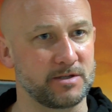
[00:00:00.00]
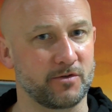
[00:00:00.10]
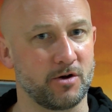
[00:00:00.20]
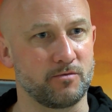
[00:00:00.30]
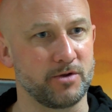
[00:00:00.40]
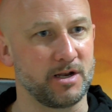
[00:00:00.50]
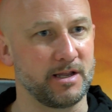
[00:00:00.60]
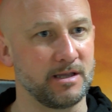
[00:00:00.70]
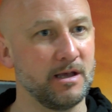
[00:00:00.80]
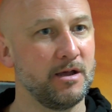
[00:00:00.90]
They've got
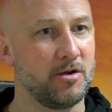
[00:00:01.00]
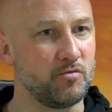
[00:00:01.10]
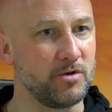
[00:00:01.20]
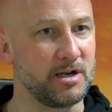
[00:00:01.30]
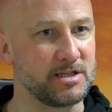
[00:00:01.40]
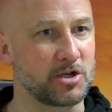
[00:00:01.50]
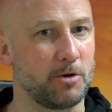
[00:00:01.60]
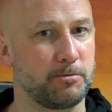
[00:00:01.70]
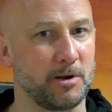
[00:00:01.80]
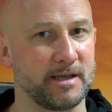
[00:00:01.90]
really, really
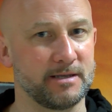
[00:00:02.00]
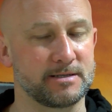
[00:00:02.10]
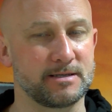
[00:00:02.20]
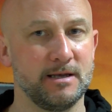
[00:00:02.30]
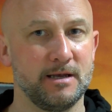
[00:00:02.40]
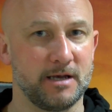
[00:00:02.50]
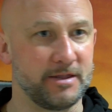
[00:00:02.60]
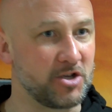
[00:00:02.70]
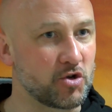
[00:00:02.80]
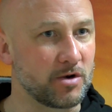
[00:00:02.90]
top players, and
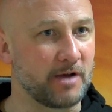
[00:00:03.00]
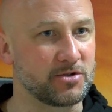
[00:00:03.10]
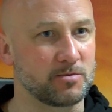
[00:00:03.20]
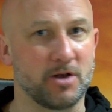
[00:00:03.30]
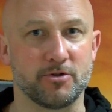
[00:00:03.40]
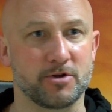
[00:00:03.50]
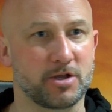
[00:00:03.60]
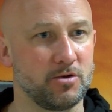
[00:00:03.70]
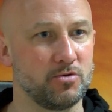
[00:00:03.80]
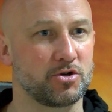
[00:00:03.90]
they should have as well. They're a
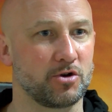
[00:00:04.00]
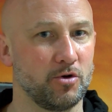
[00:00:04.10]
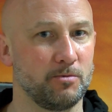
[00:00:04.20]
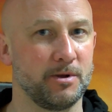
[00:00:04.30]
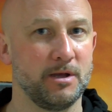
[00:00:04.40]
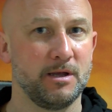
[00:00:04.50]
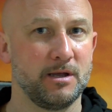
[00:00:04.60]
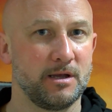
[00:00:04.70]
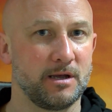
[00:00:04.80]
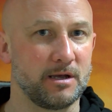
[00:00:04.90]
huge club.
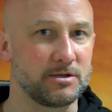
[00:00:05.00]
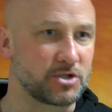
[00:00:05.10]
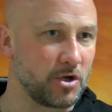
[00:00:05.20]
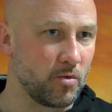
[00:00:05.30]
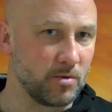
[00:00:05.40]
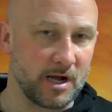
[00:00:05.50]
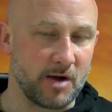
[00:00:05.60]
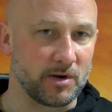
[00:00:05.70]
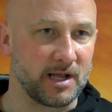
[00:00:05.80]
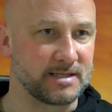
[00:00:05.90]
So
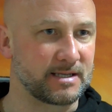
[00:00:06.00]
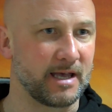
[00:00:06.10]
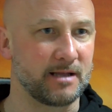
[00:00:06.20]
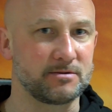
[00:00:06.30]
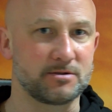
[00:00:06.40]
our lads get